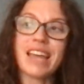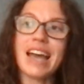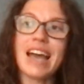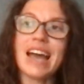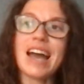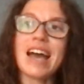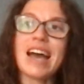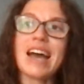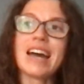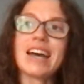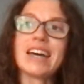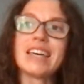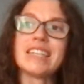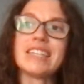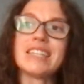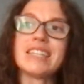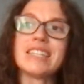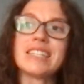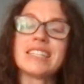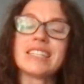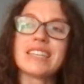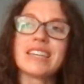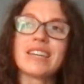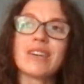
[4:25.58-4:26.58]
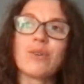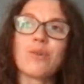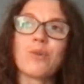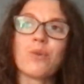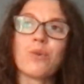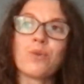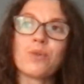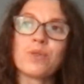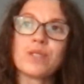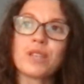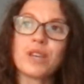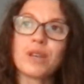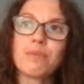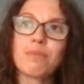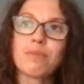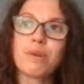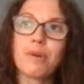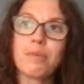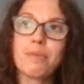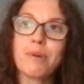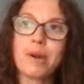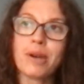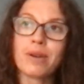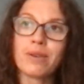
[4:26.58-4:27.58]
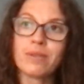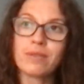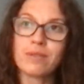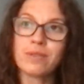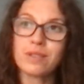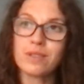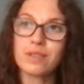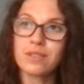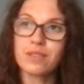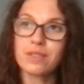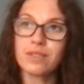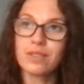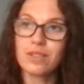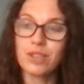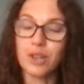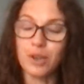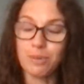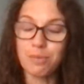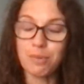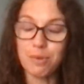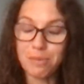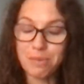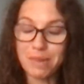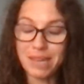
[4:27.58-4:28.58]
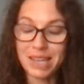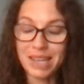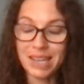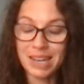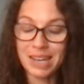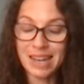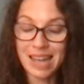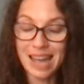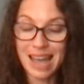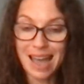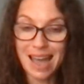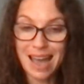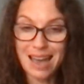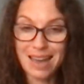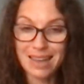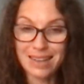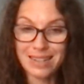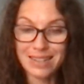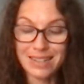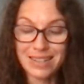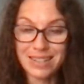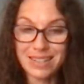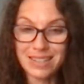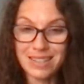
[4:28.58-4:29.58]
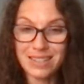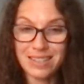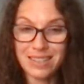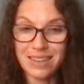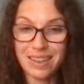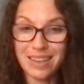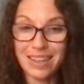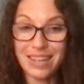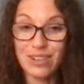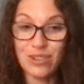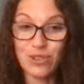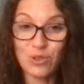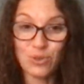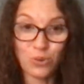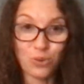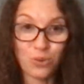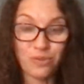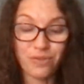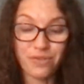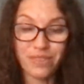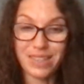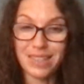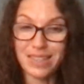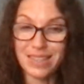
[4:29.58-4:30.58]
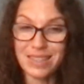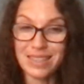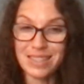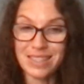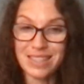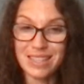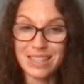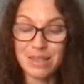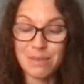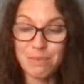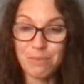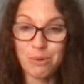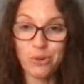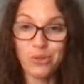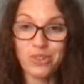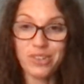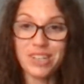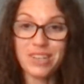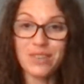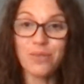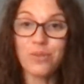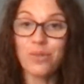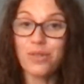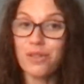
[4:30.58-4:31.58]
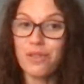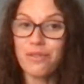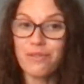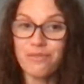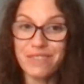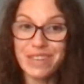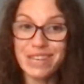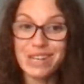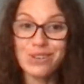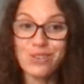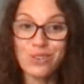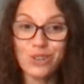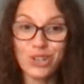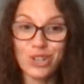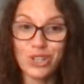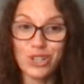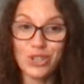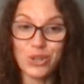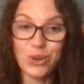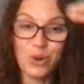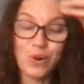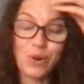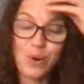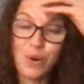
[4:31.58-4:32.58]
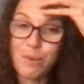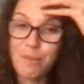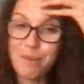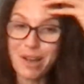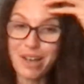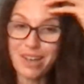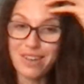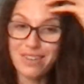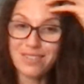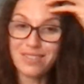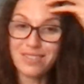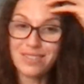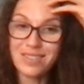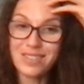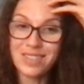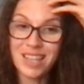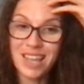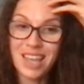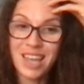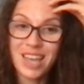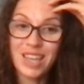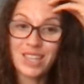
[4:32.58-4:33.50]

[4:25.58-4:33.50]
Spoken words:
And it also promotes dopamine and endorphins in the body, all the feel-good hormones.